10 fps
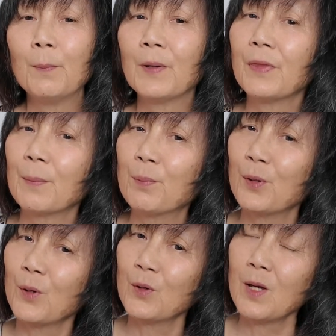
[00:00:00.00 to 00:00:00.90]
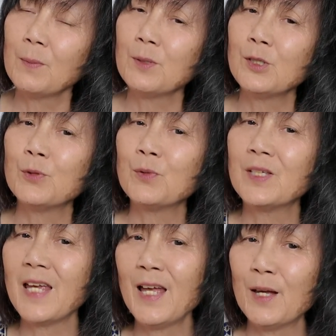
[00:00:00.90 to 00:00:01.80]
But the programming you
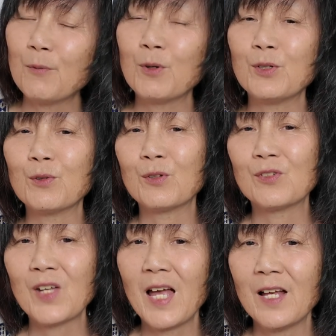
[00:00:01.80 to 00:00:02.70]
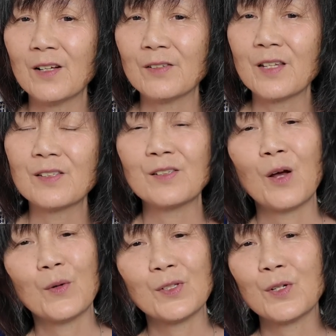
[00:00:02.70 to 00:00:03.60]
get when you're a child doesn't
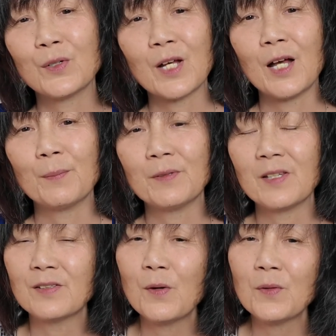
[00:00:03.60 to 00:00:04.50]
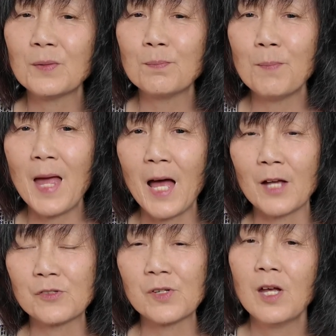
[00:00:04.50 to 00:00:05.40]
always hook up, doesn't always
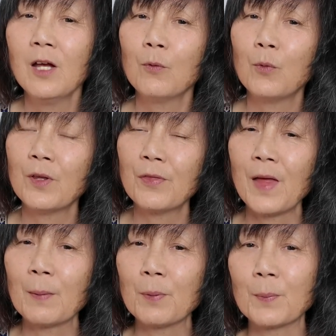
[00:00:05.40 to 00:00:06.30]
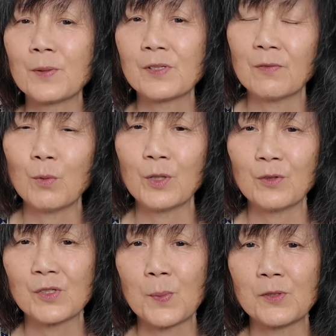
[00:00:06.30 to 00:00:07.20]
match with that purpose of what
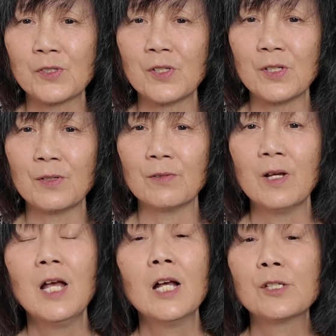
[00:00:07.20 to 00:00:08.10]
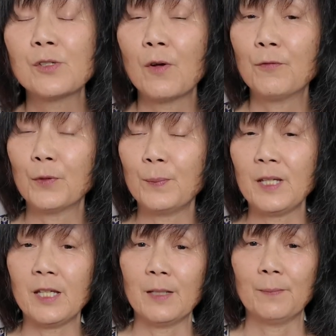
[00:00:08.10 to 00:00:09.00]
you're supposed to do. So for
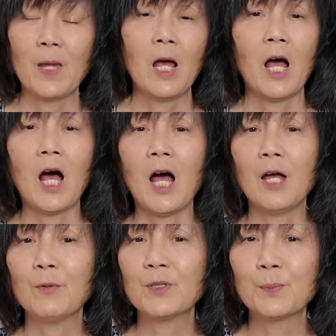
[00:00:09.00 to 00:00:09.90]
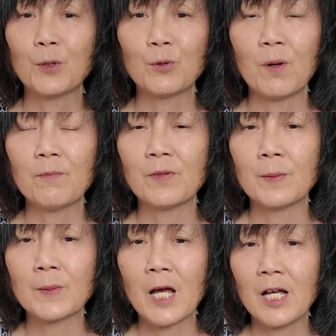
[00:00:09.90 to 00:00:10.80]
me, I was programmed from
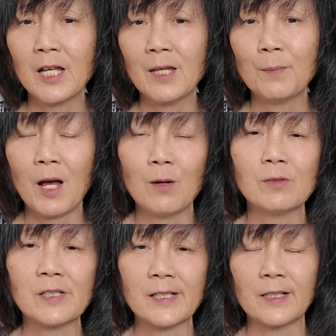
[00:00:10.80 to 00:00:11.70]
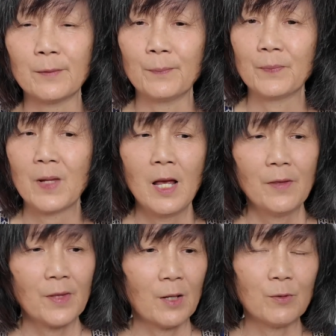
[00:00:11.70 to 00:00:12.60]
the time I was little
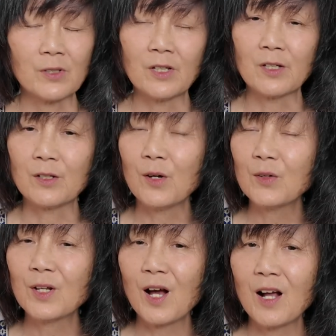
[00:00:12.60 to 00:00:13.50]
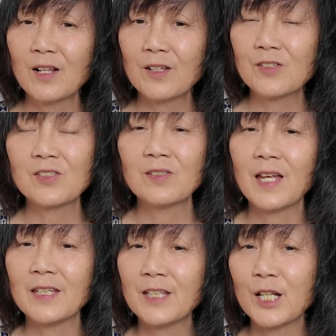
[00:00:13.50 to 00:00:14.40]
that I was going to go to college
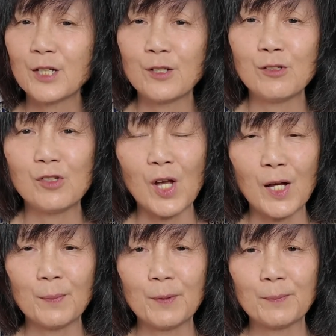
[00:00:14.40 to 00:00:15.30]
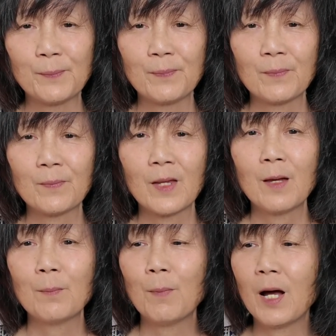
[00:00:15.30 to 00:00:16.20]
and get a good job.
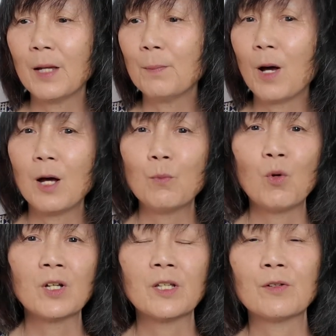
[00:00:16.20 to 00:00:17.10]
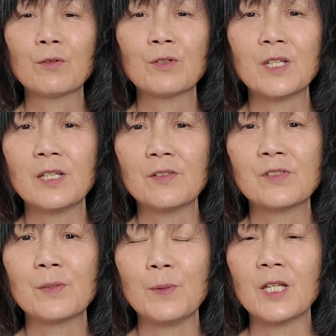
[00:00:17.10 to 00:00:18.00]
My mom wanted her
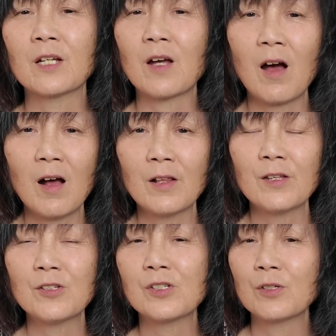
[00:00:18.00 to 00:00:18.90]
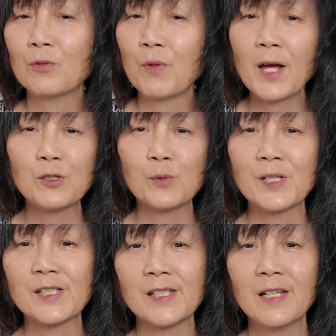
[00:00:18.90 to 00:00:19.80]
kids to be college
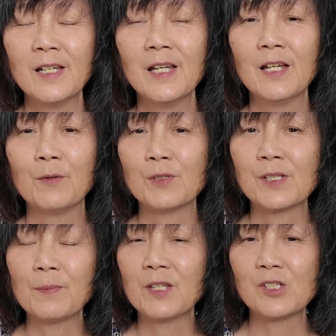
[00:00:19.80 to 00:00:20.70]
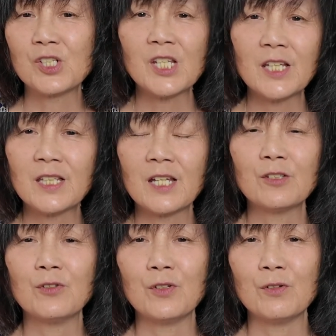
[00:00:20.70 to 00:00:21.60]
graduates. It was something she didn't
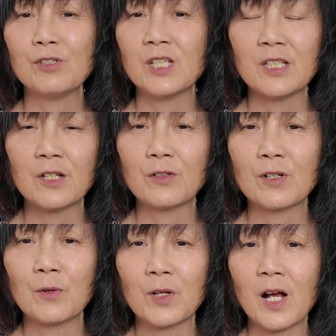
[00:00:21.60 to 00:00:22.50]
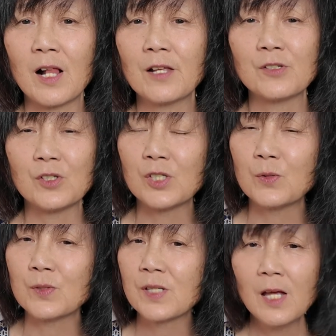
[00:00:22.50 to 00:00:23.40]
get to do. She didn't get to go to college, and she
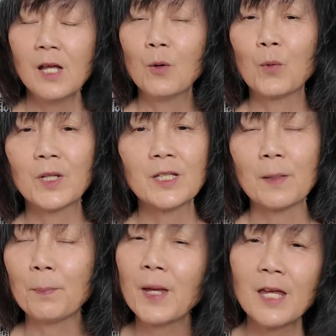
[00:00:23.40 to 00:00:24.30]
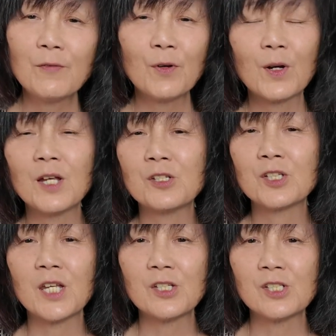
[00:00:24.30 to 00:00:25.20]
was willing to pay for our
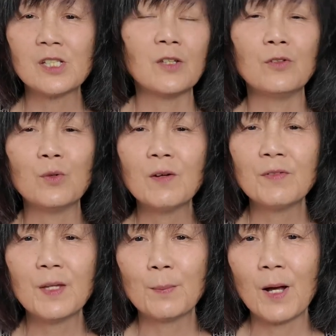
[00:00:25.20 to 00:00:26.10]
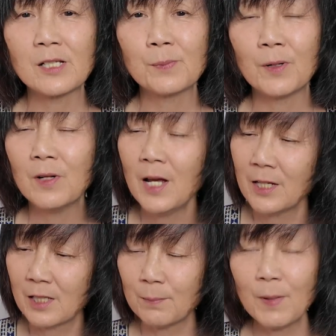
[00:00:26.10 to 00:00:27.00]
education and do everything possible
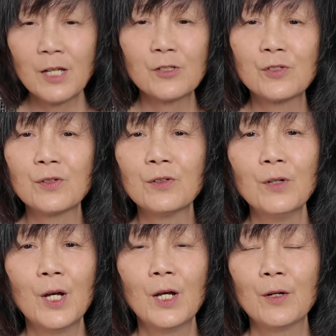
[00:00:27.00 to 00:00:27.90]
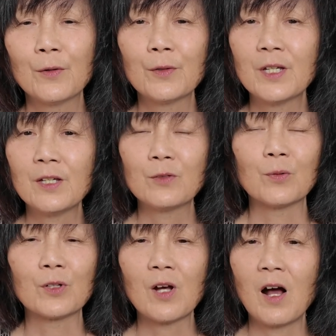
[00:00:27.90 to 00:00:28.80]
to make sure her kids
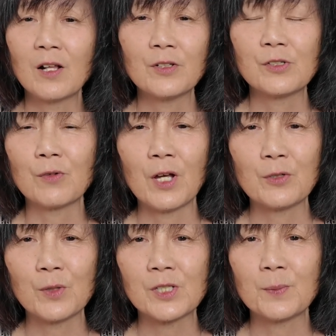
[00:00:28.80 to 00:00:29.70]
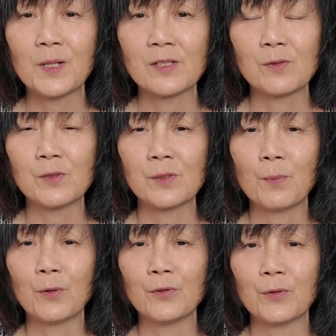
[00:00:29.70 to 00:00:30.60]
were college graduates because it was
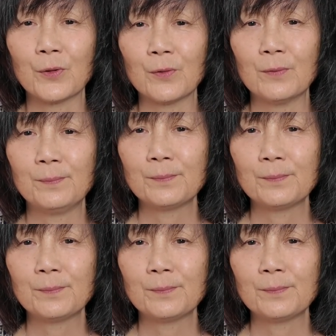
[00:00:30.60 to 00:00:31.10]
important to her.